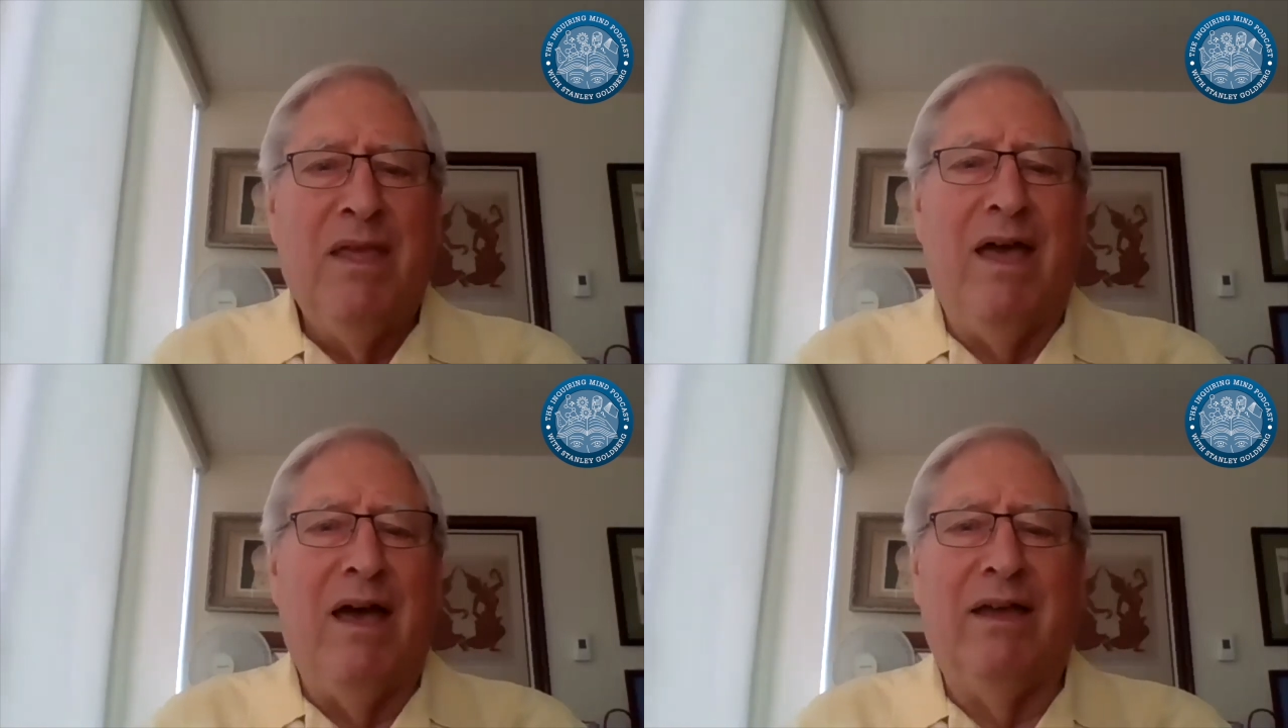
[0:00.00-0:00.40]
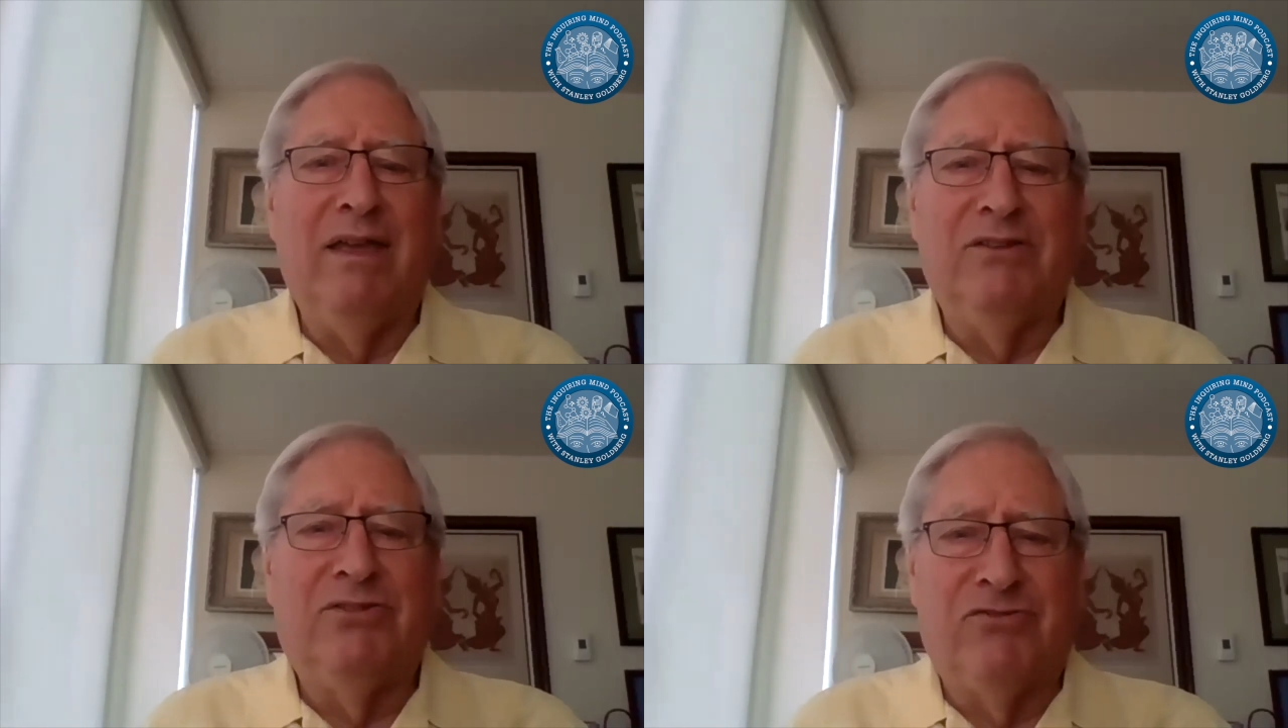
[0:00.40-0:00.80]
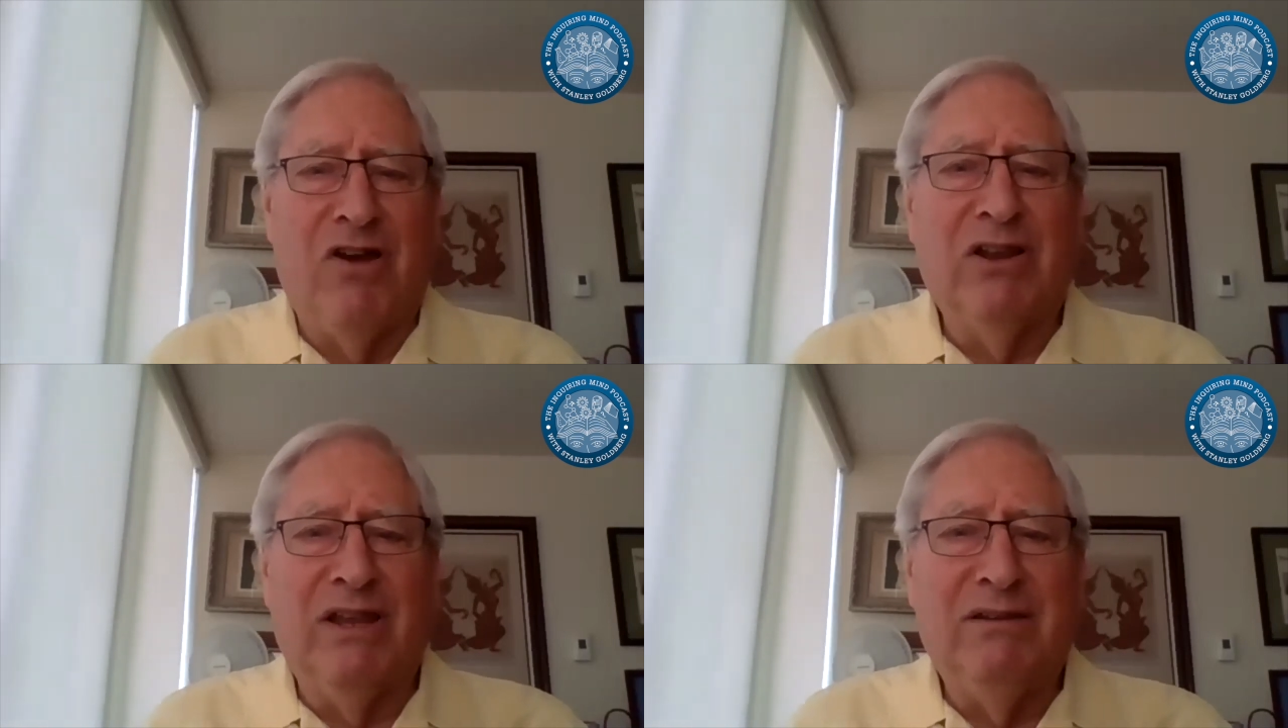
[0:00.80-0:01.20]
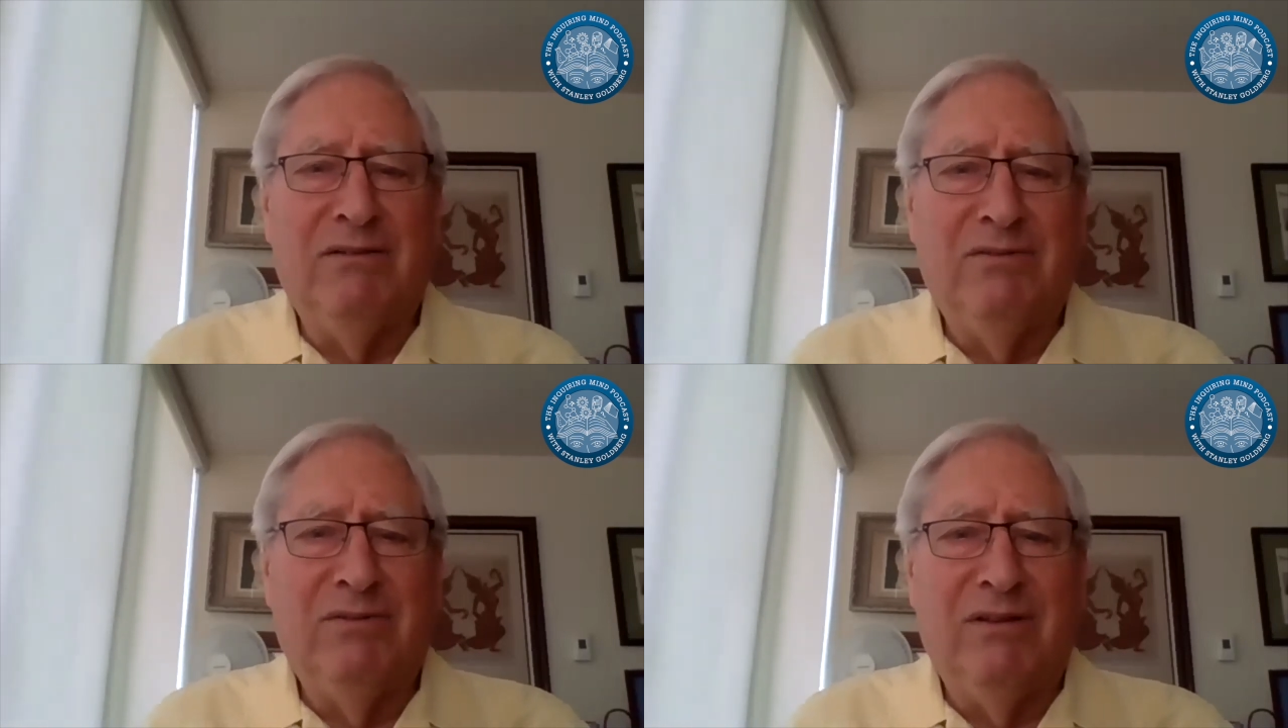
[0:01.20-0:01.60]
is struggling,
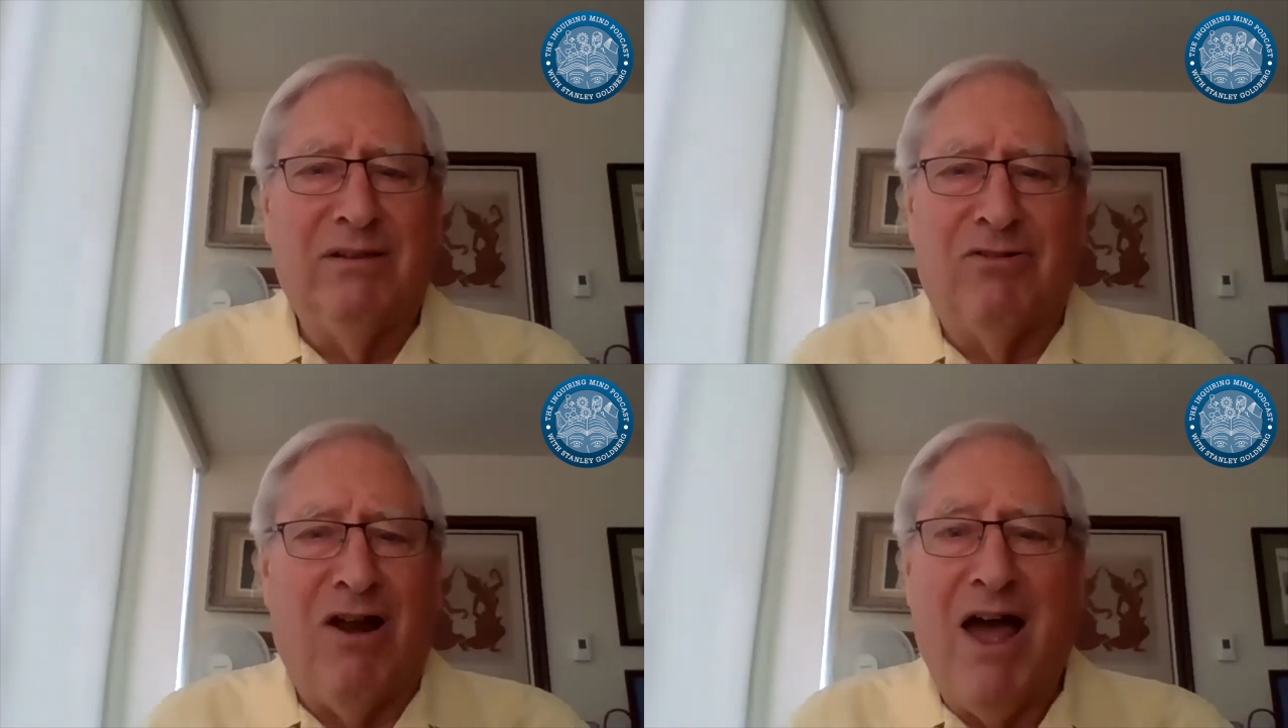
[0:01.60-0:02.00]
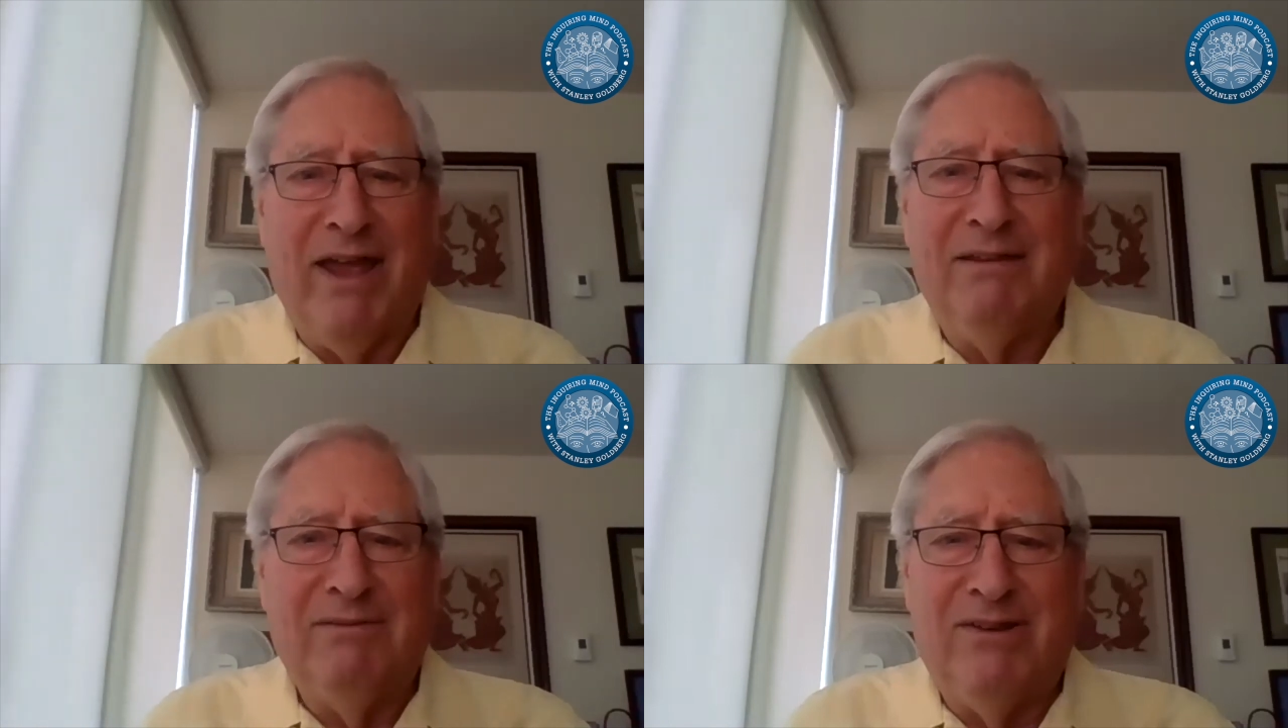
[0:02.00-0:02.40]
crying,